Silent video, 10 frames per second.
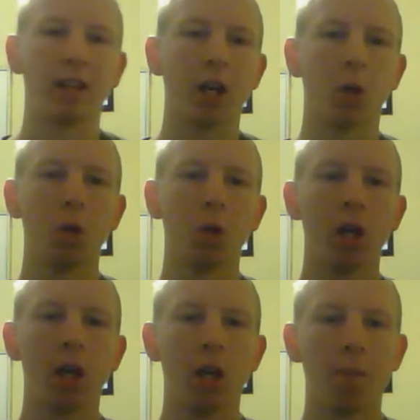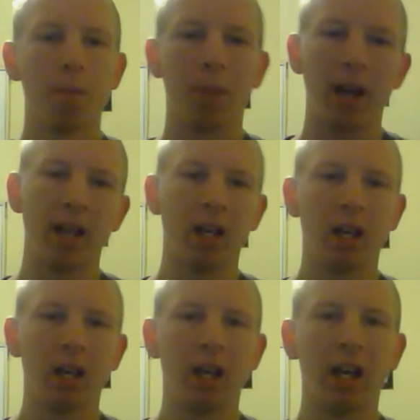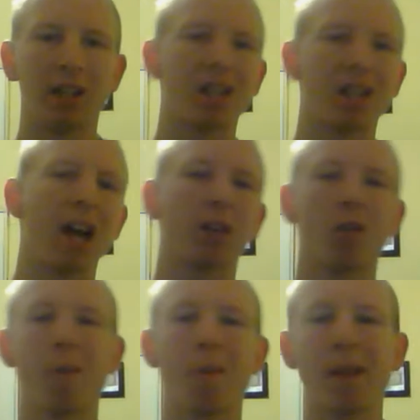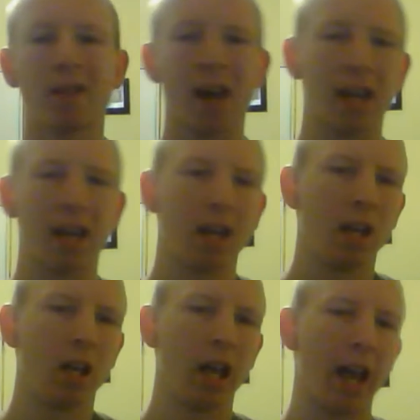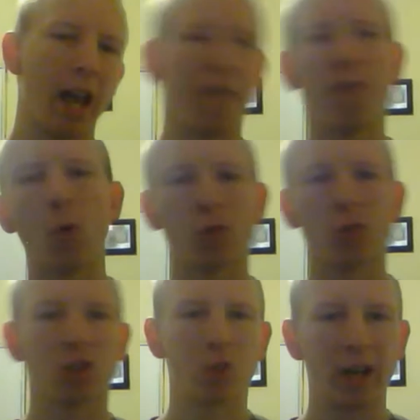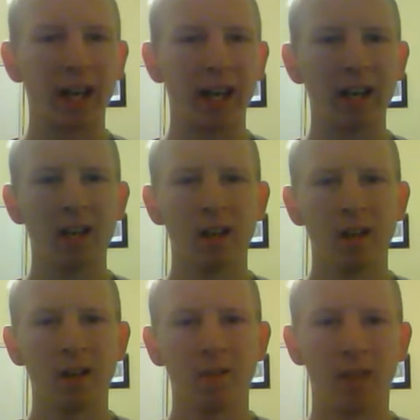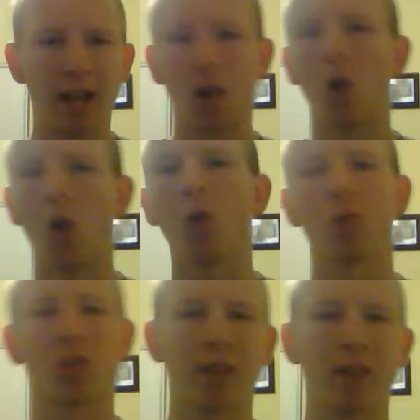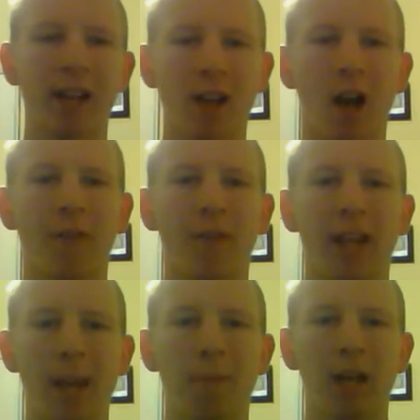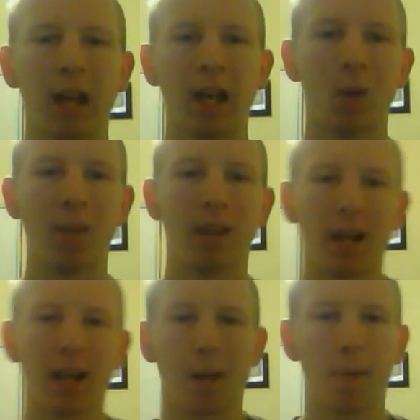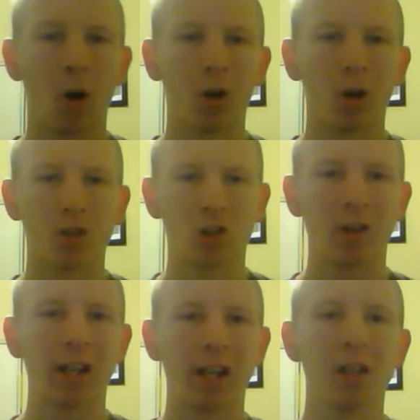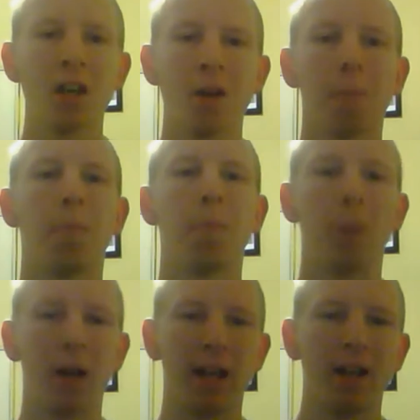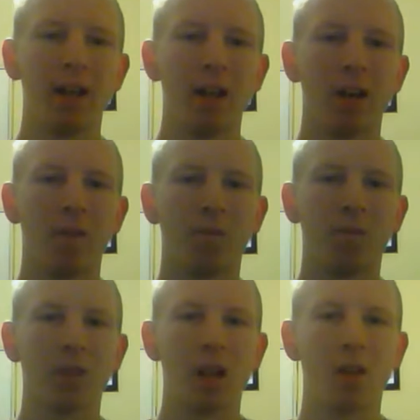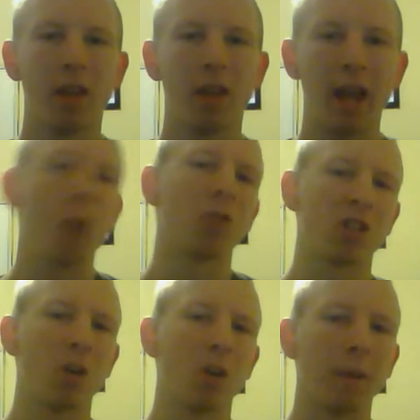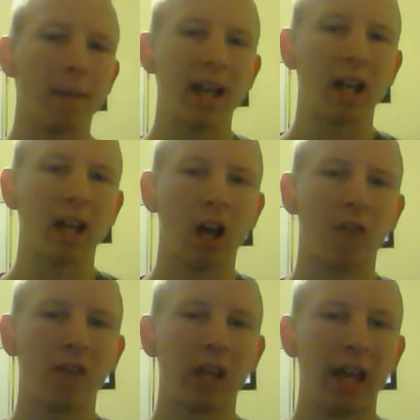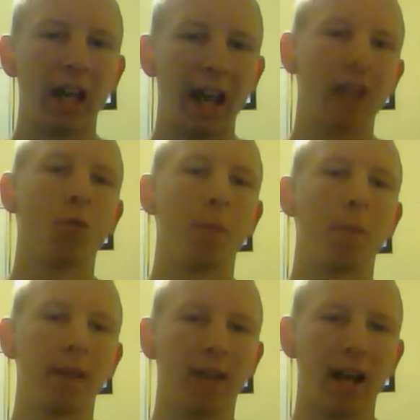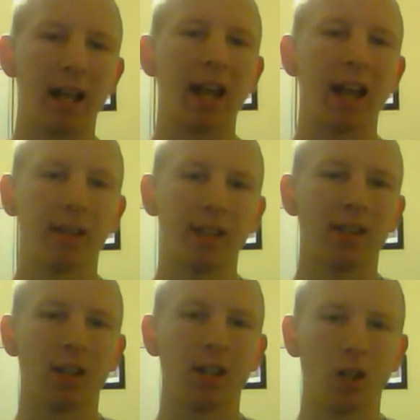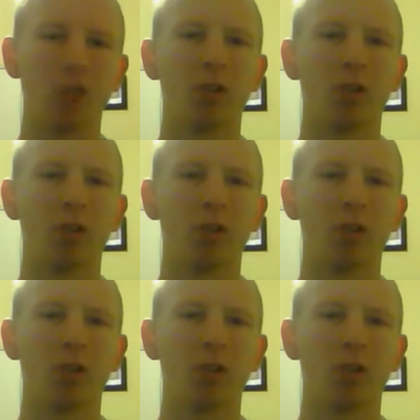to go. But it's not going to be like a full screen, like a whole screen of a gameplay. It'll be like a part screen, but it will still be big enough and it will be like a decent